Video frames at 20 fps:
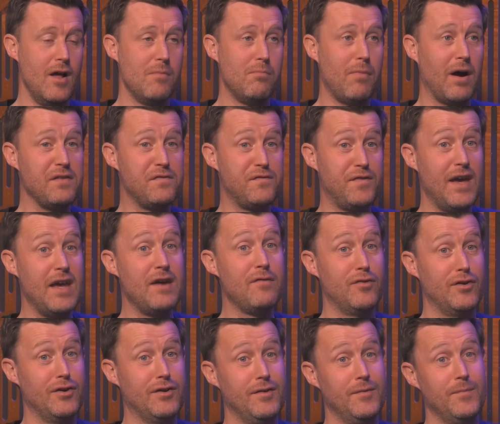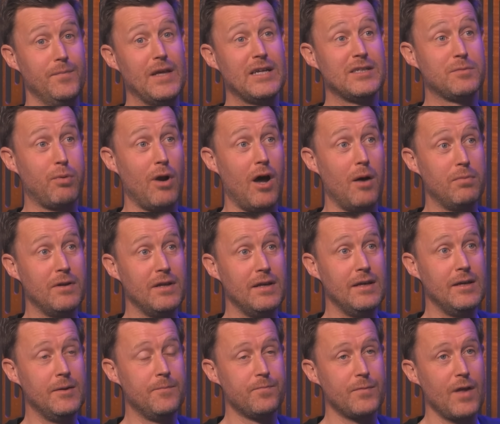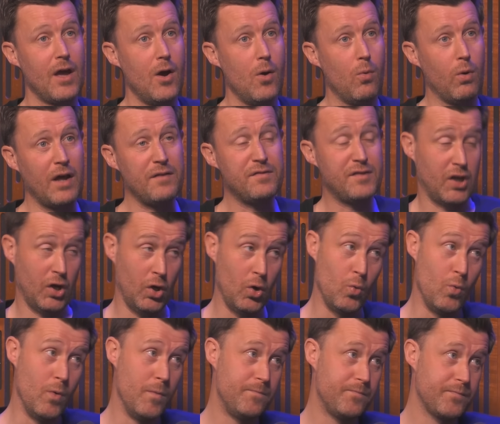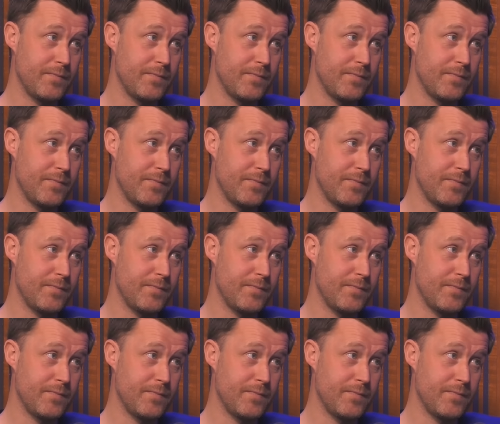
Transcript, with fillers: My favourite is probably, well, I have two.